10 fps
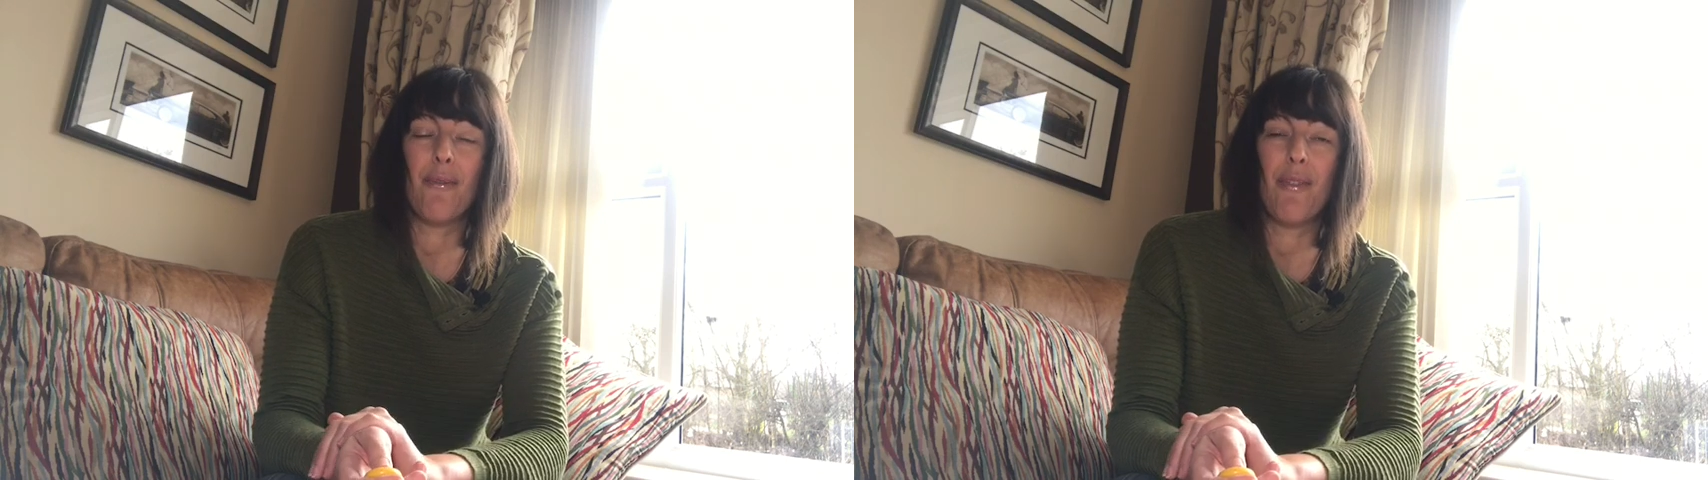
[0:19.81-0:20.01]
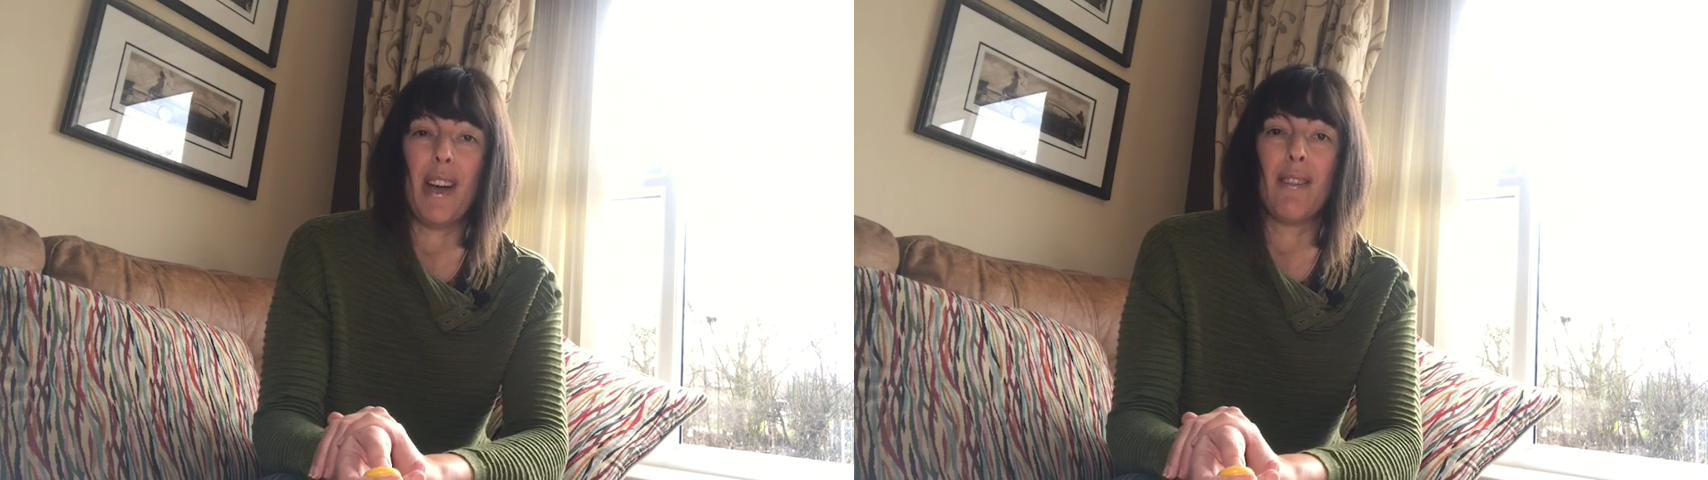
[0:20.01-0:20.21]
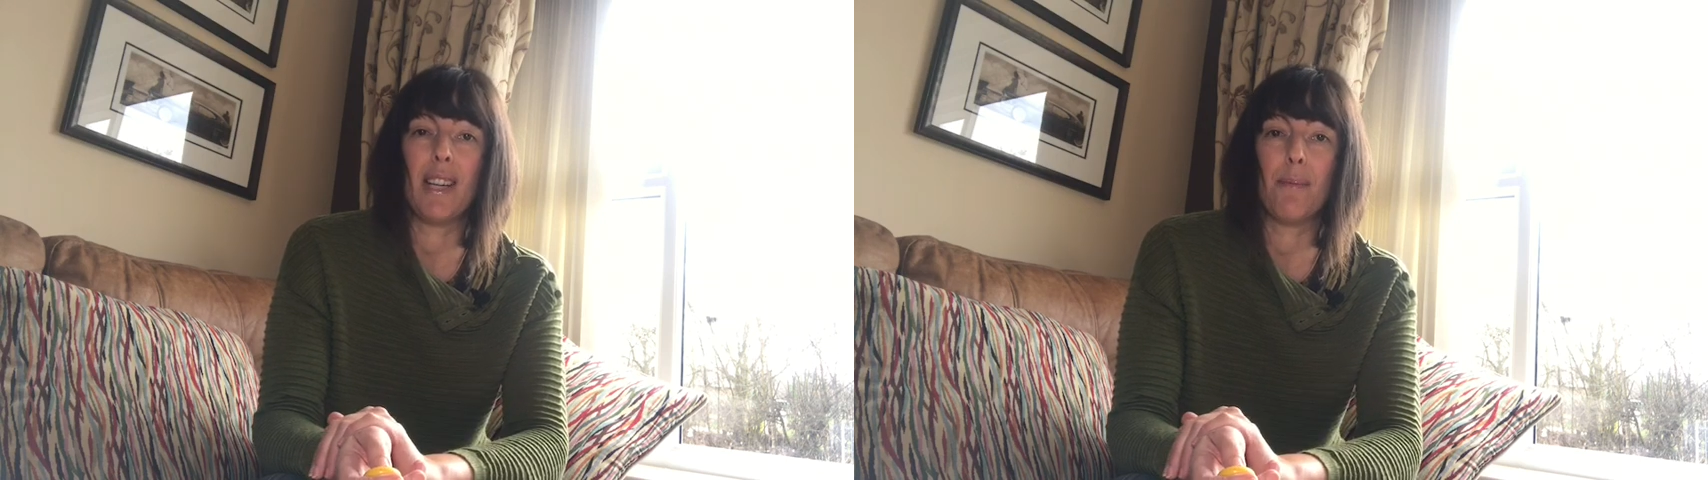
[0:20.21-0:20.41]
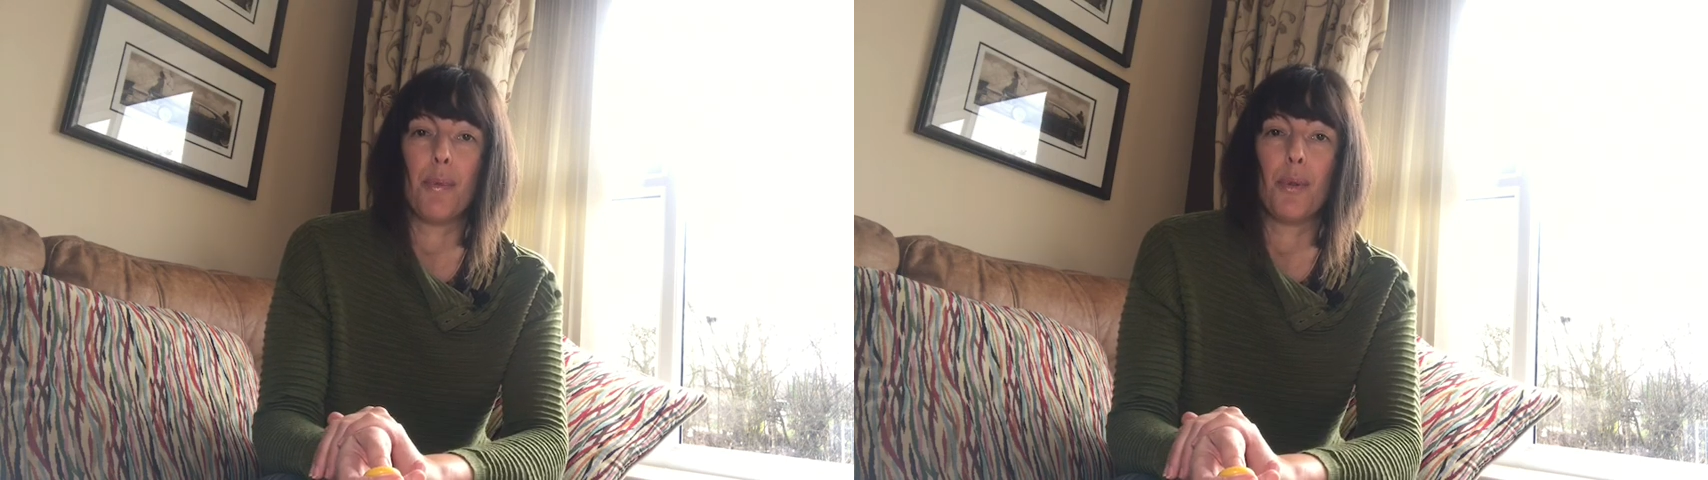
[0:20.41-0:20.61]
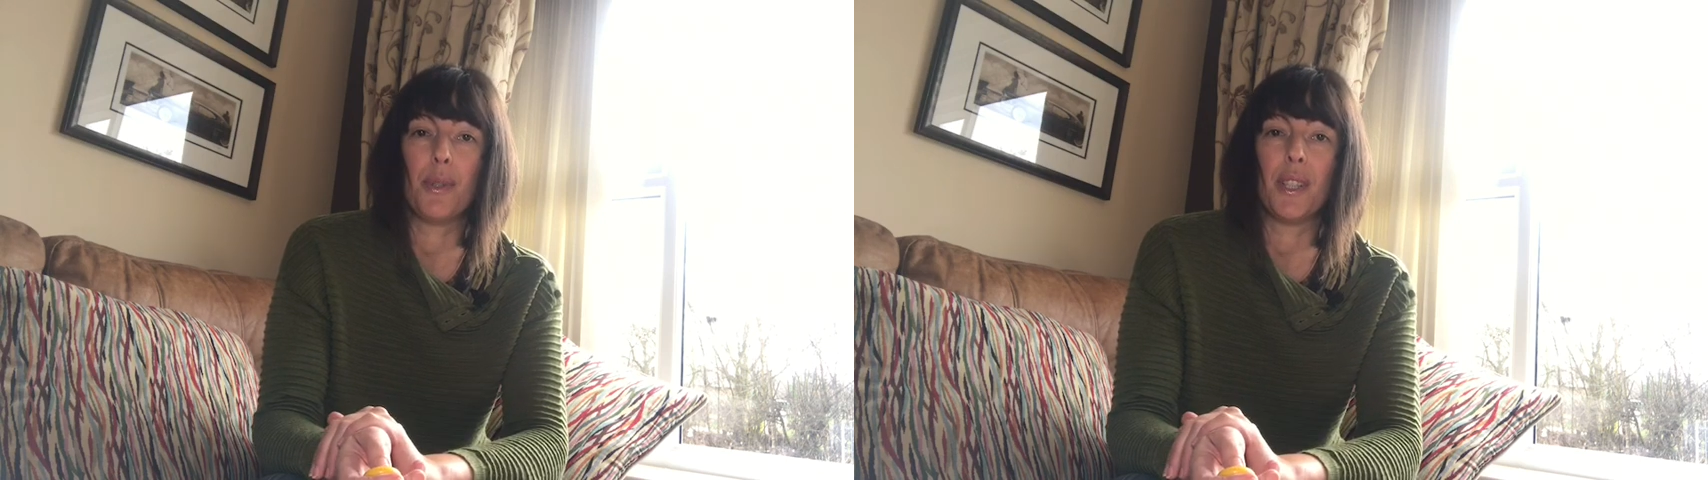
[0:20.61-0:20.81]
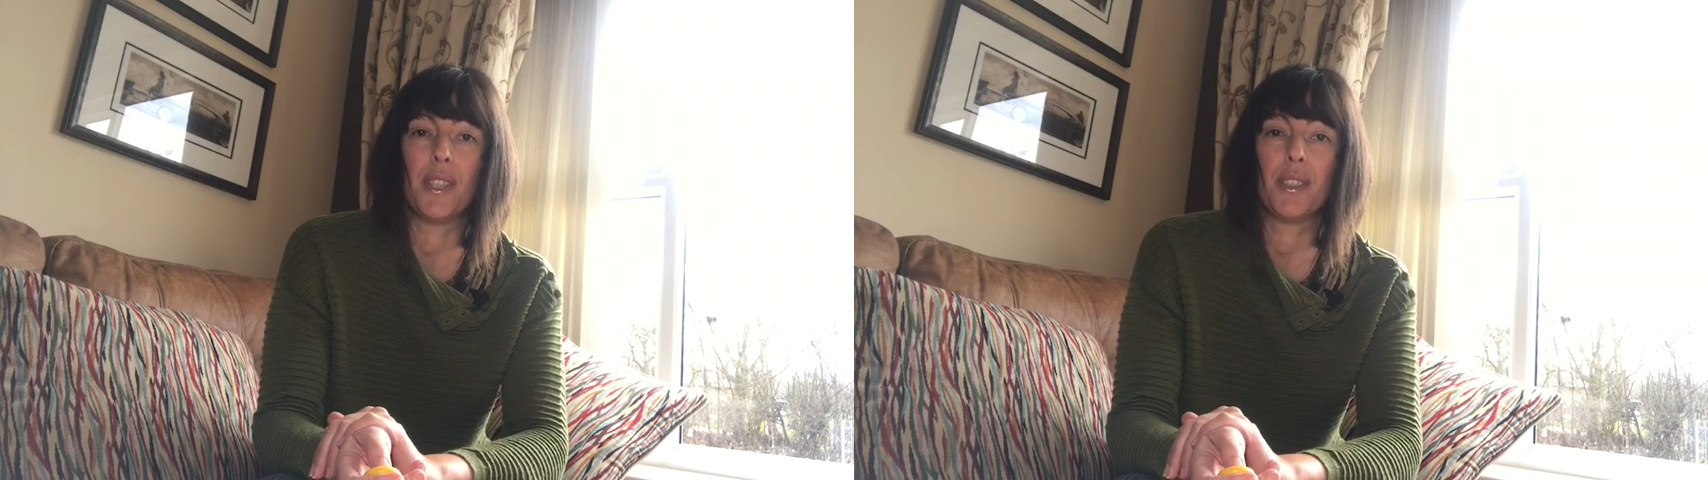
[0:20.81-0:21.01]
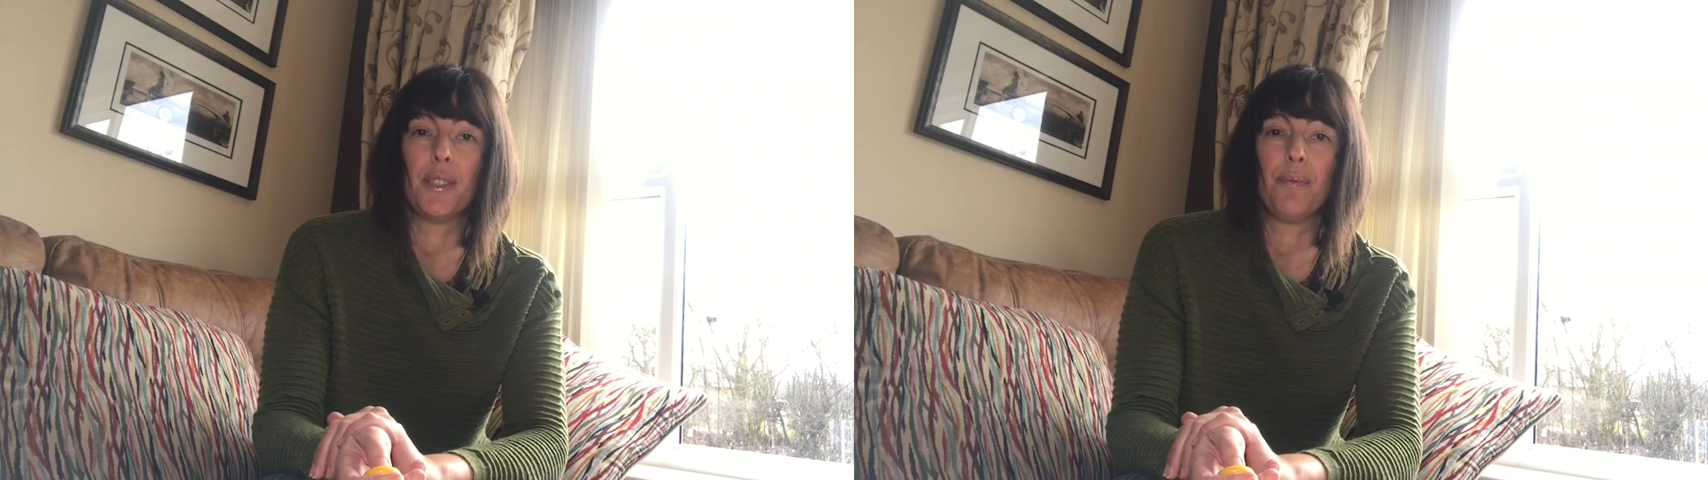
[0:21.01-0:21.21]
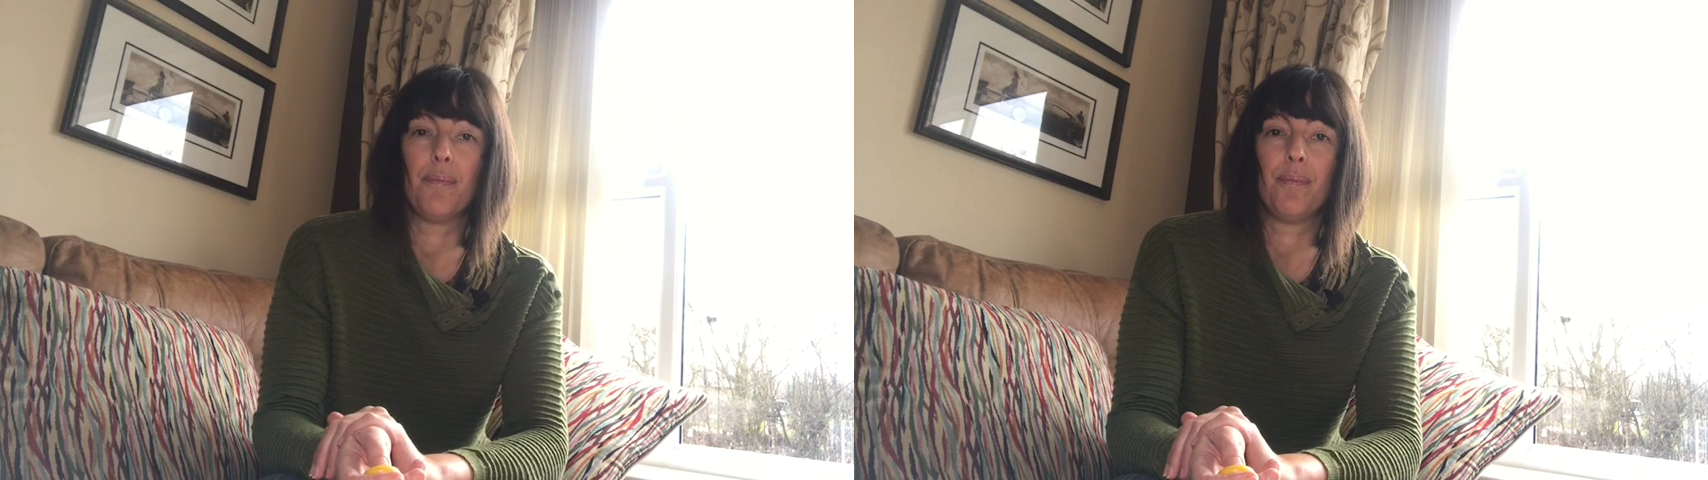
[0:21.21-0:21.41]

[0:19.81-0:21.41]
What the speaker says: very important.